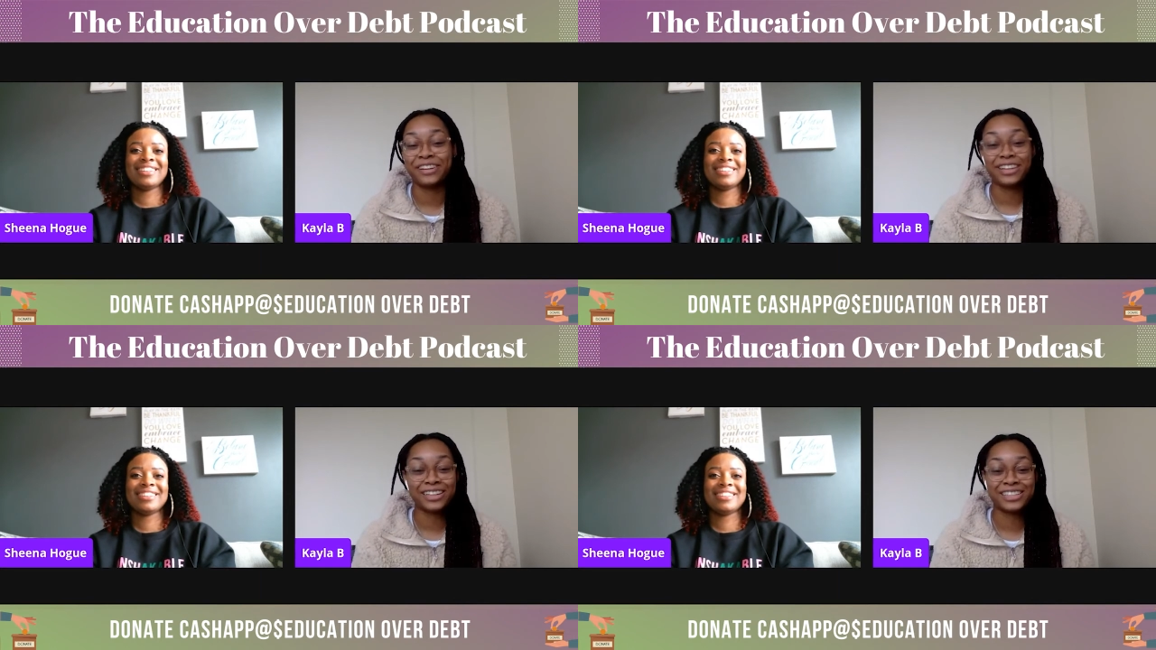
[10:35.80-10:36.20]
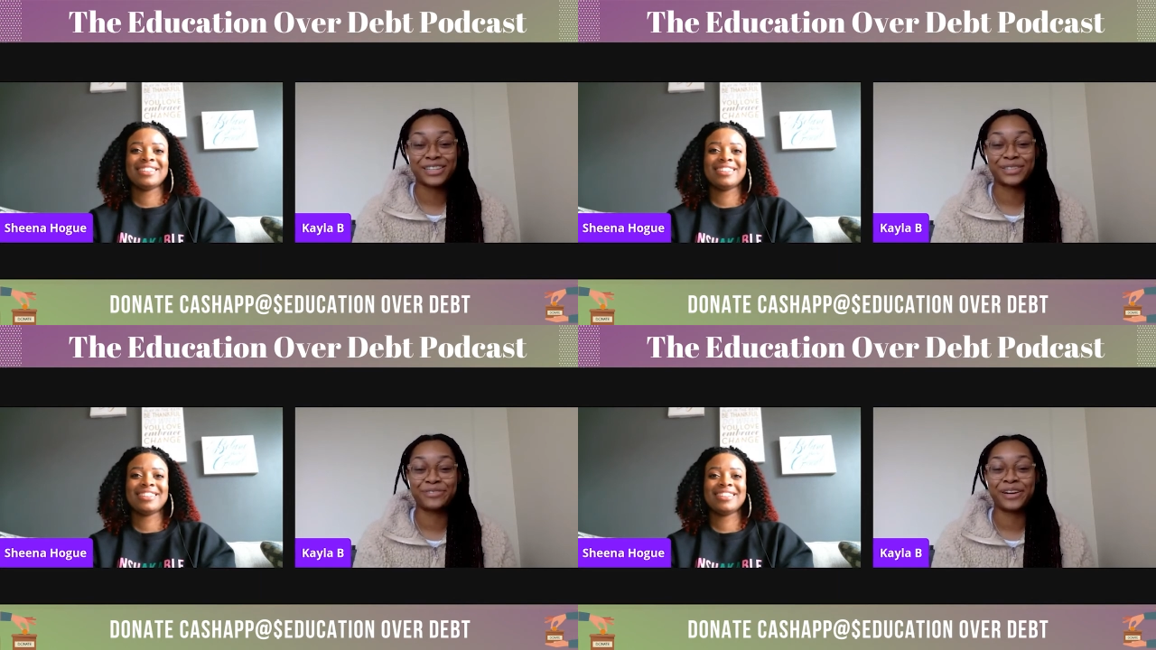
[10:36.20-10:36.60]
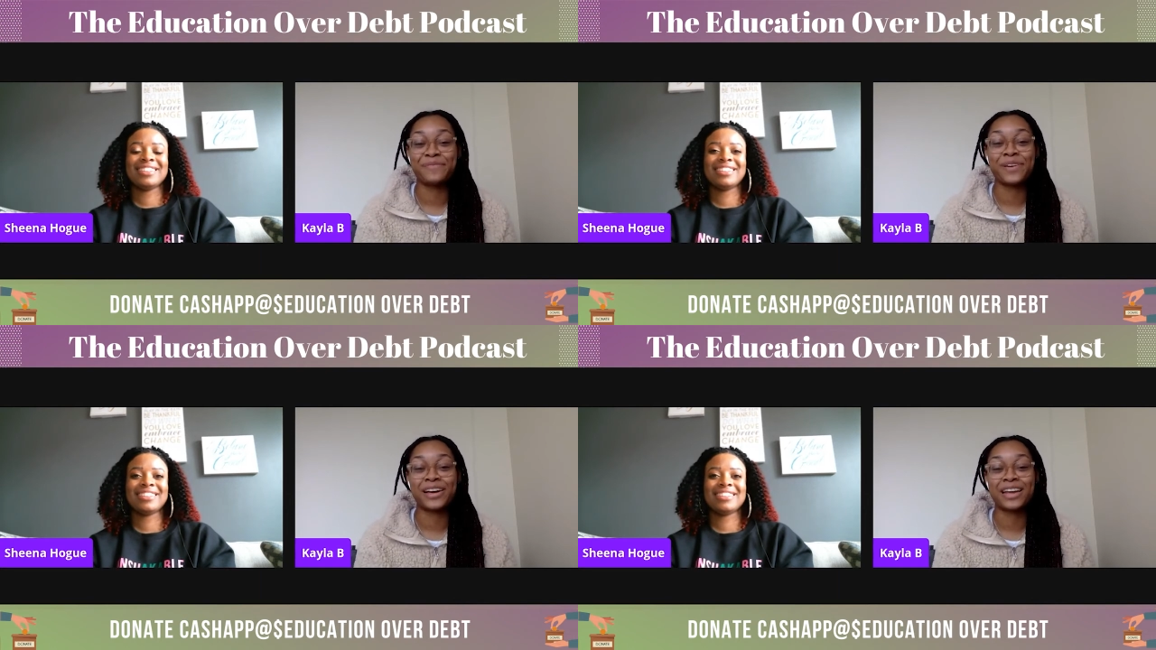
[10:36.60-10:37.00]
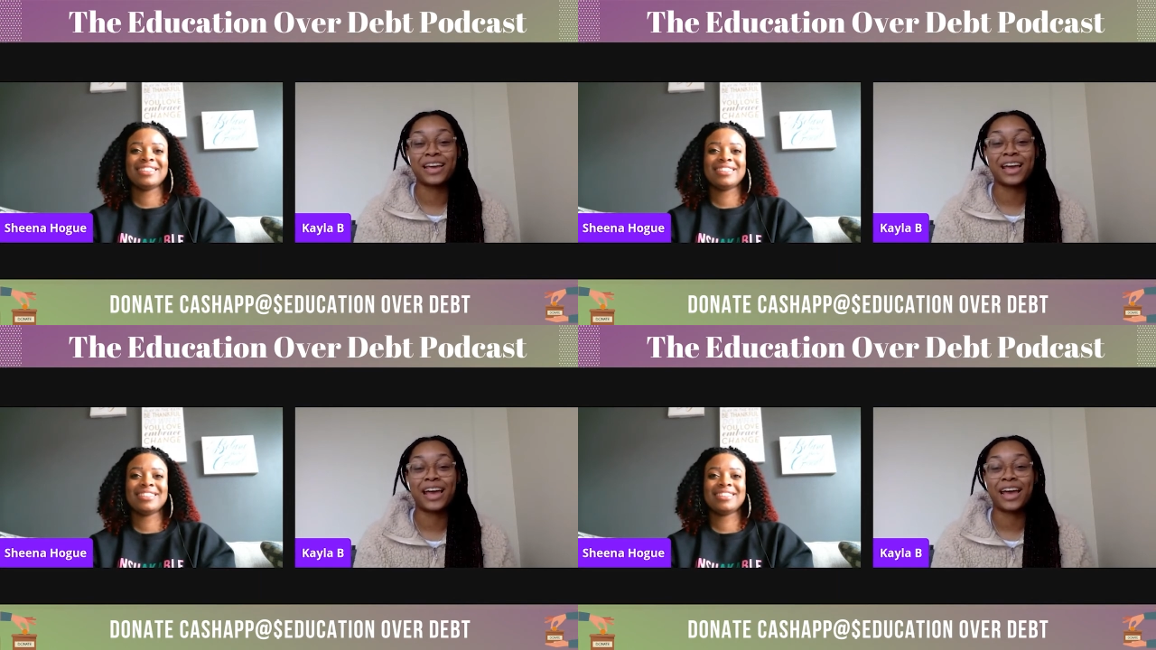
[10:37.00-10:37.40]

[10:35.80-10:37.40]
Speaker 1: are really just free money.